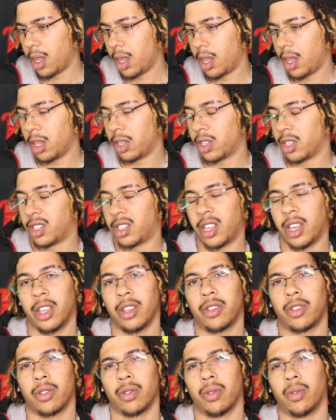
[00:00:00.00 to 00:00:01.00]
his
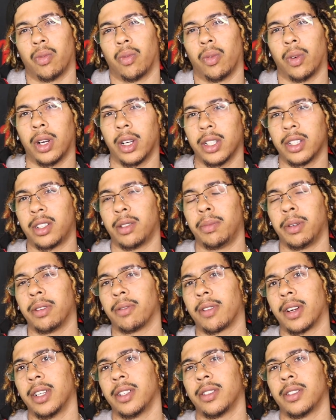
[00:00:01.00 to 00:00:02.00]
intention was to be
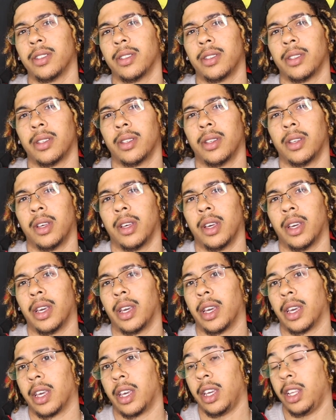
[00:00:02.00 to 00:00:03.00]
racist,
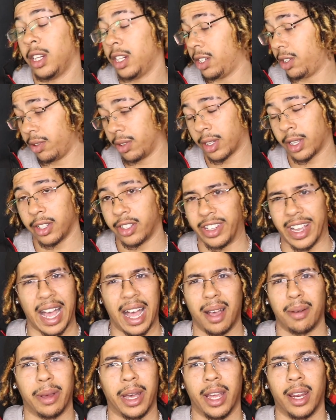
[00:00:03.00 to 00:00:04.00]
he didn't do a good
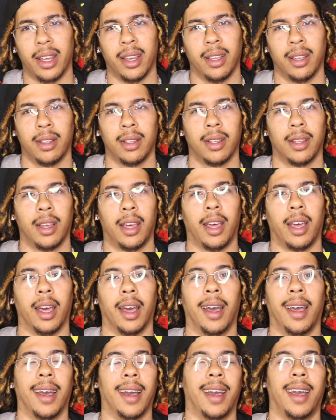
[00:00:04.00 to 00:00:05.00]
job at it.
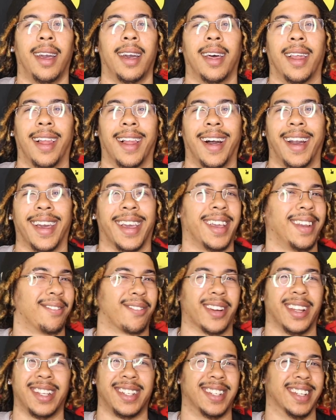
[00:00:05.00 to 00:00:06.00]
Like, he
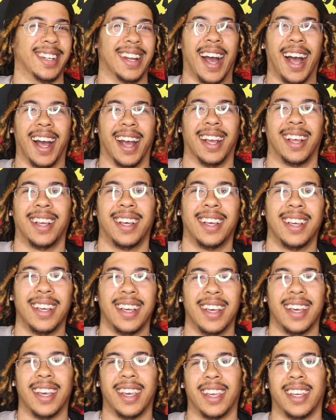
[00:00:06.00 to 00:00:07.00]
really did not.
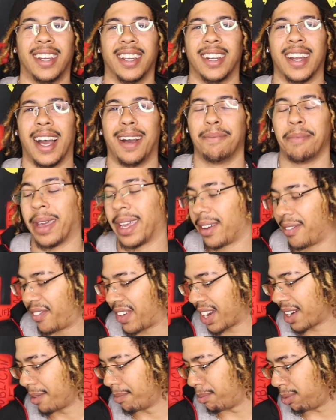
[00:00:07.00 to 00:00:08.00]
He did not make it
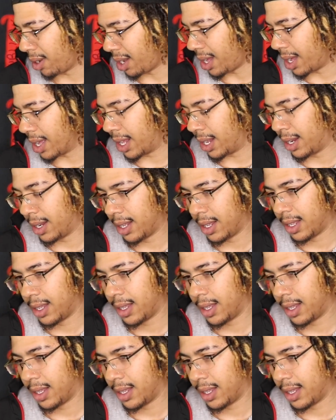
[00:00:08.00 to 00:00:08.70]
very blunt.